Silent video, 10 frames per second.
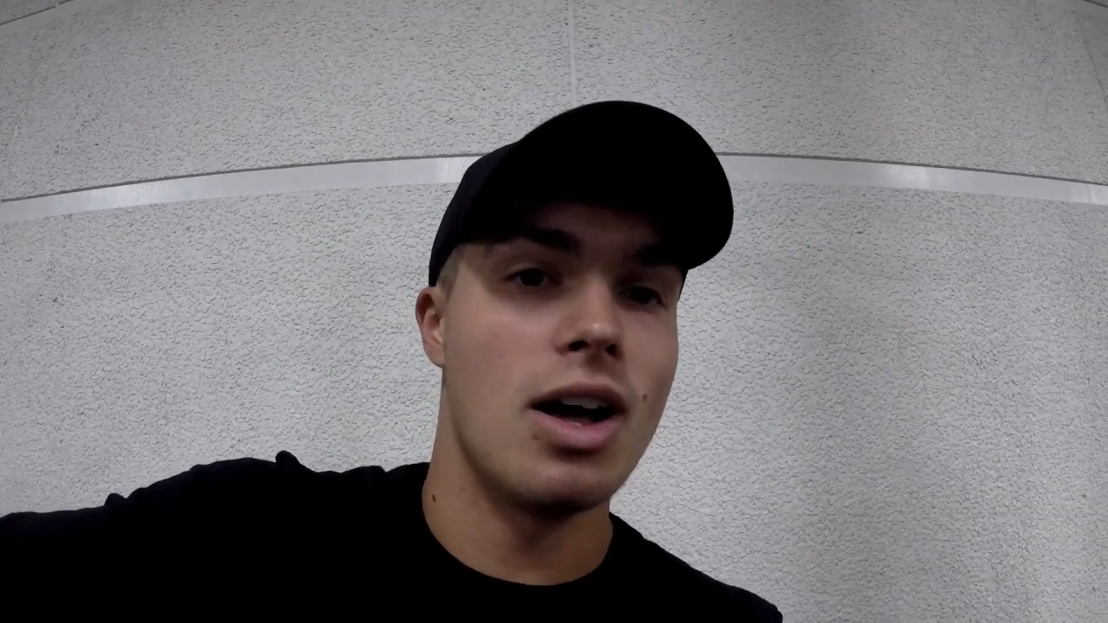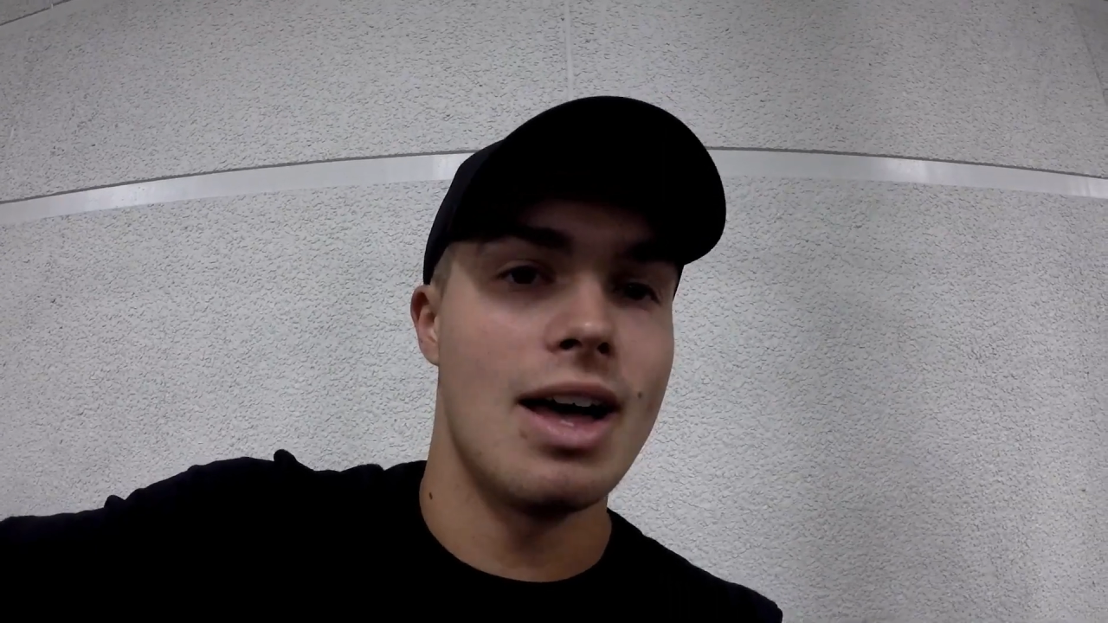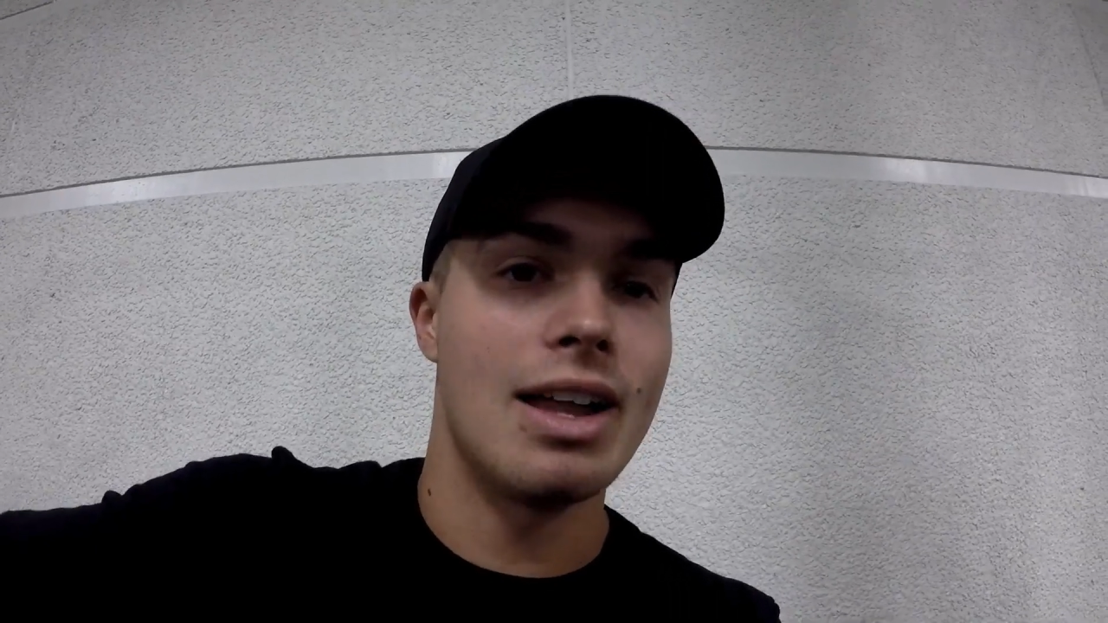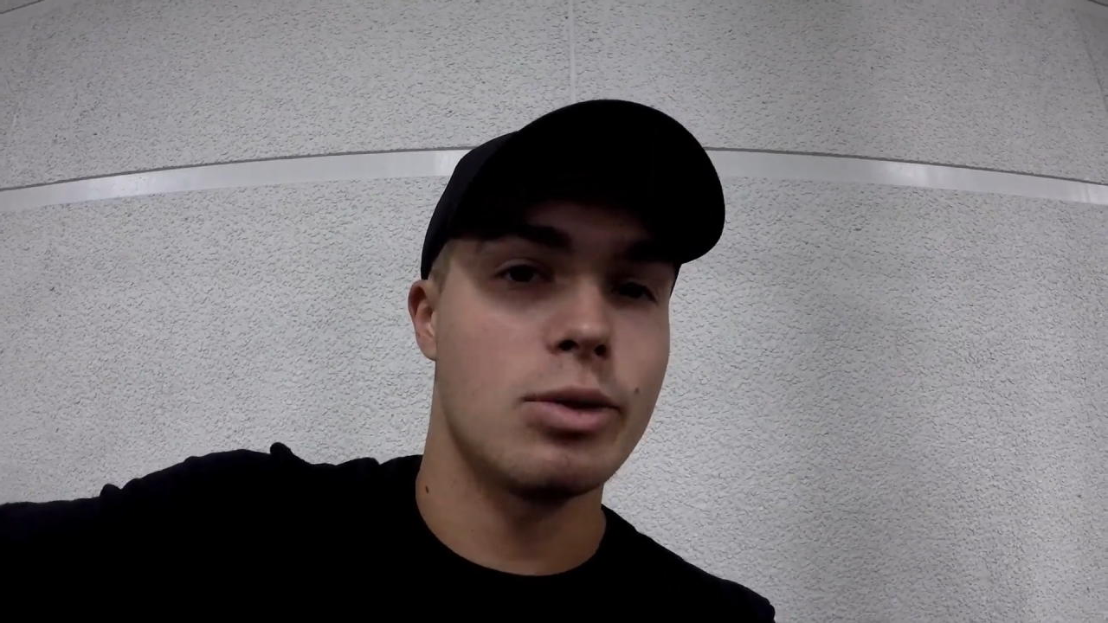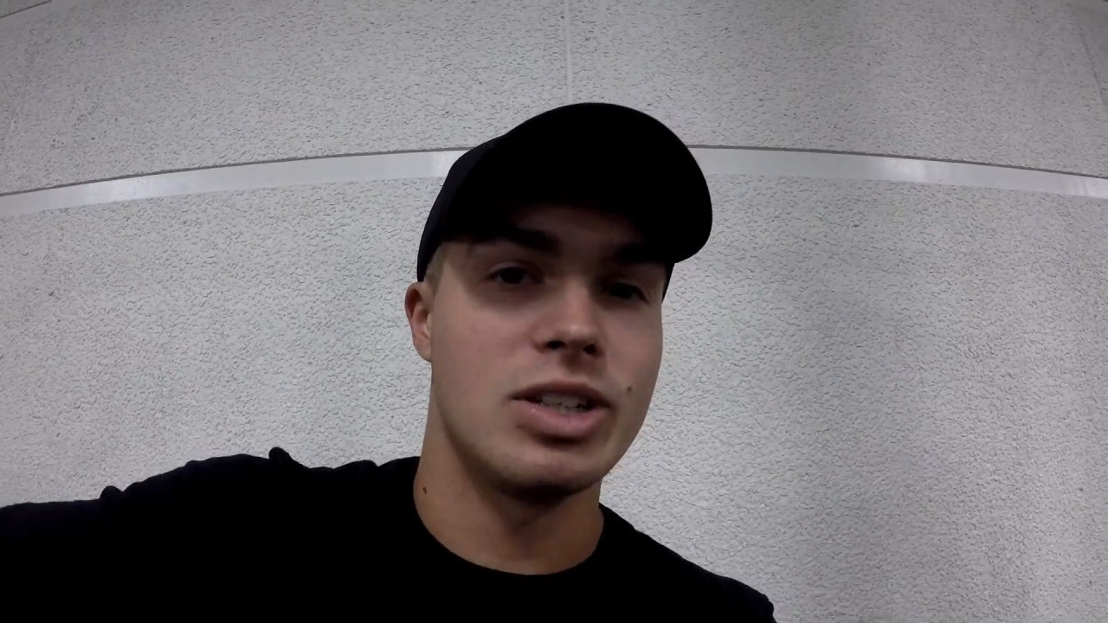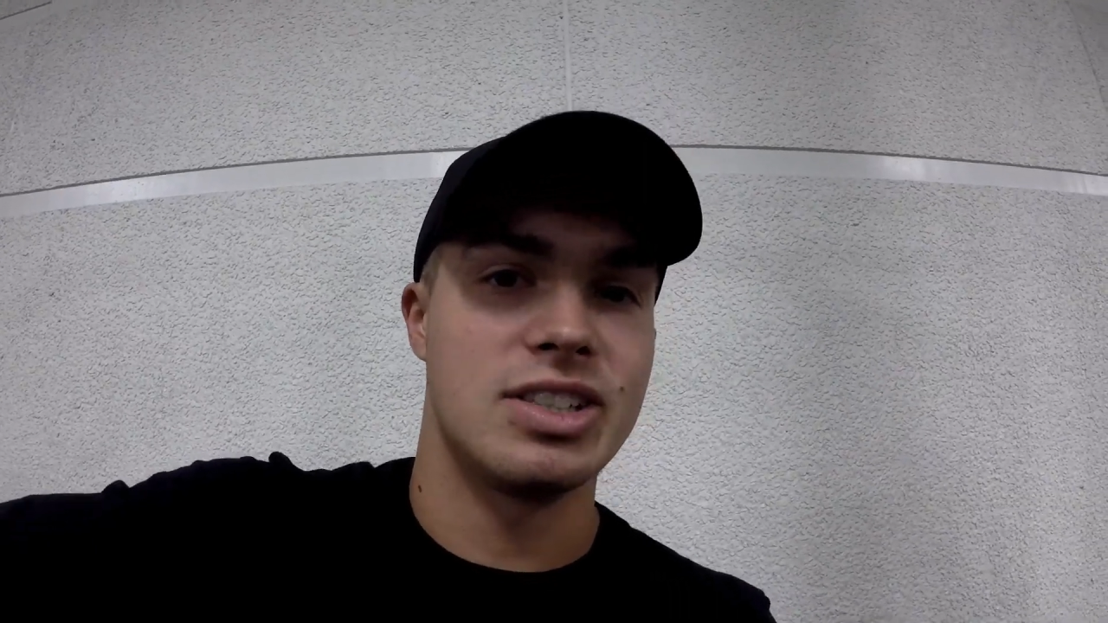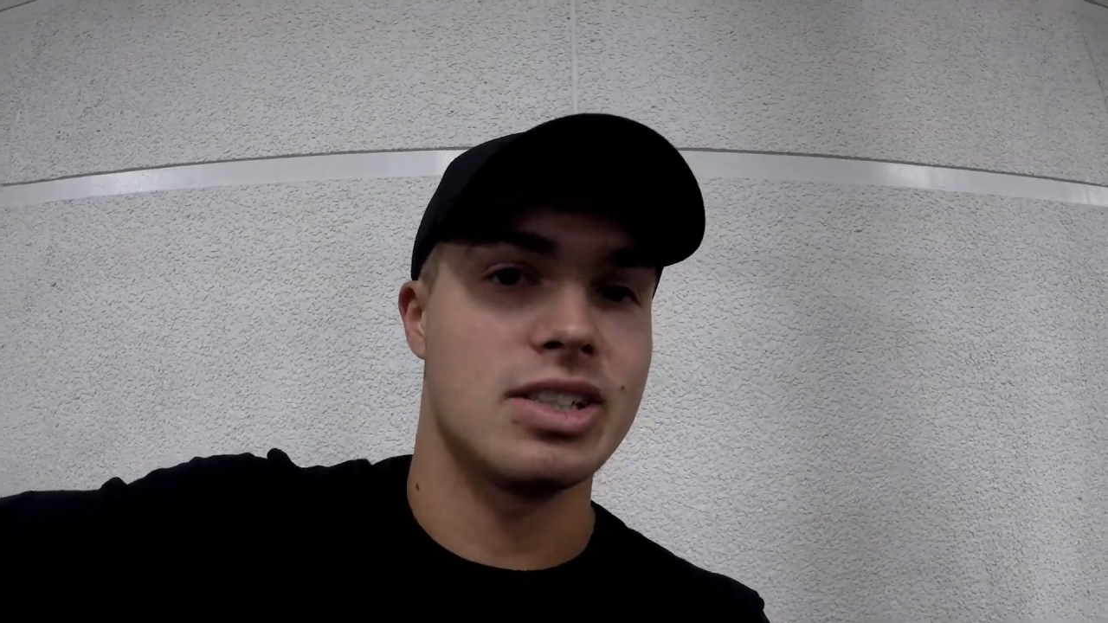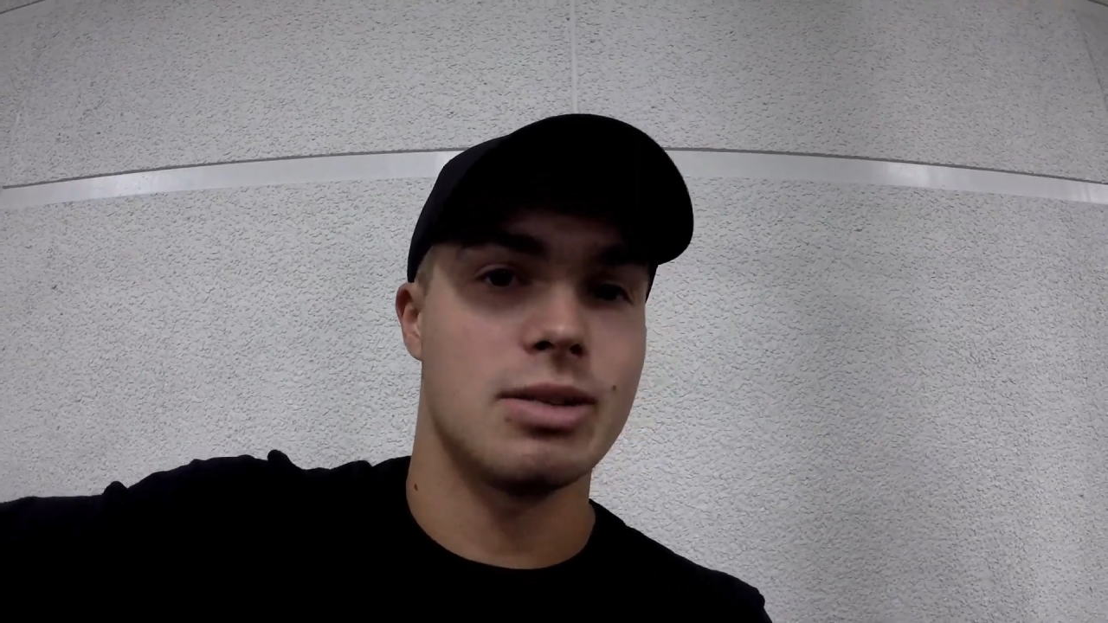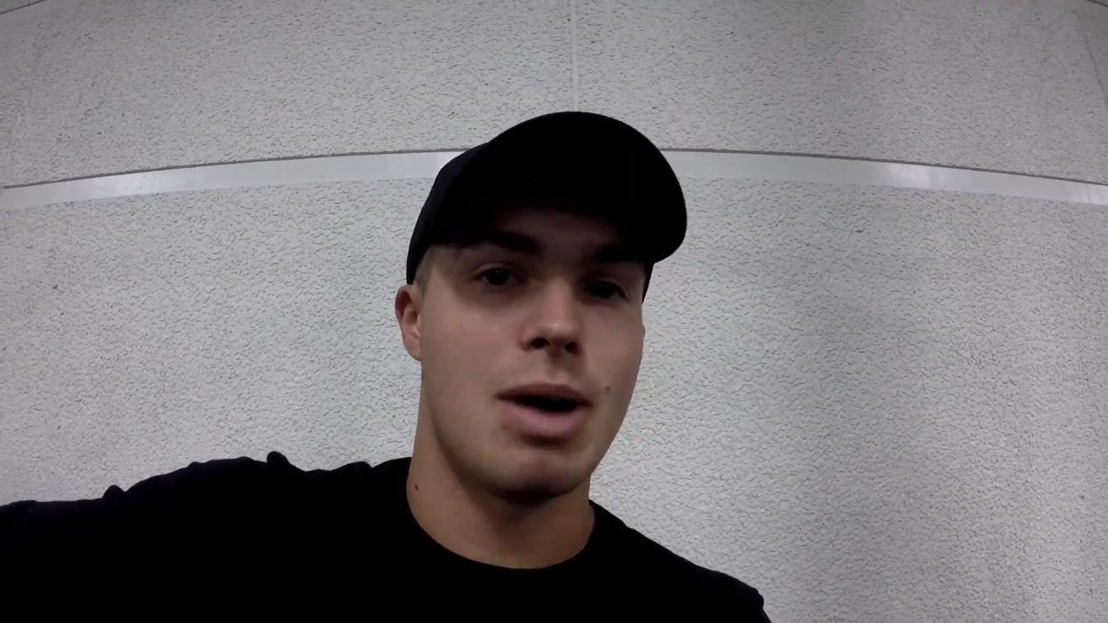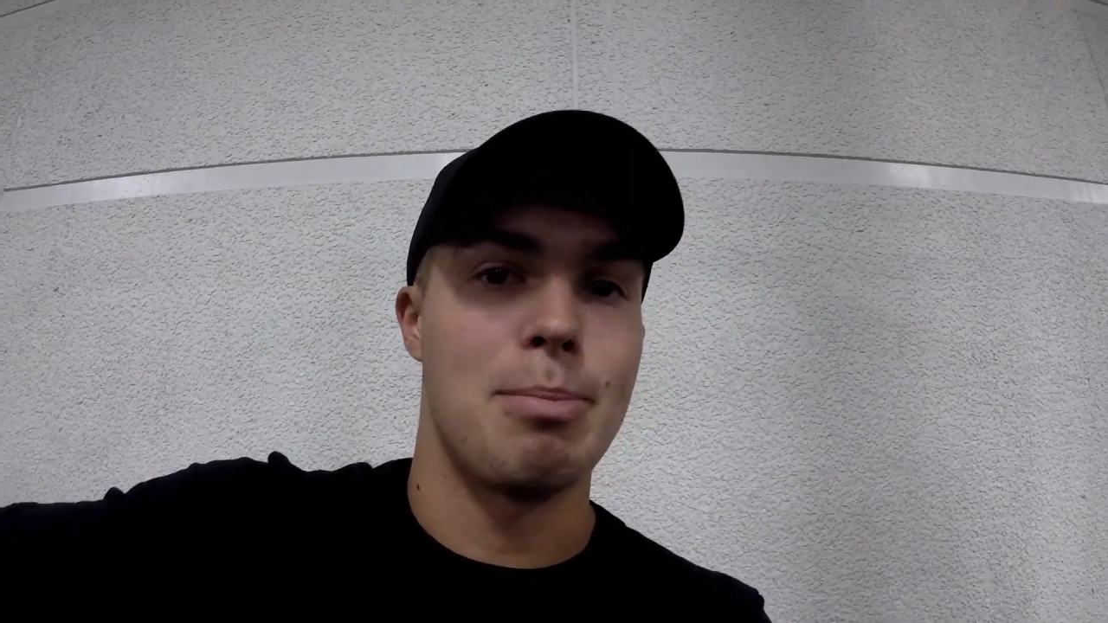last week just because my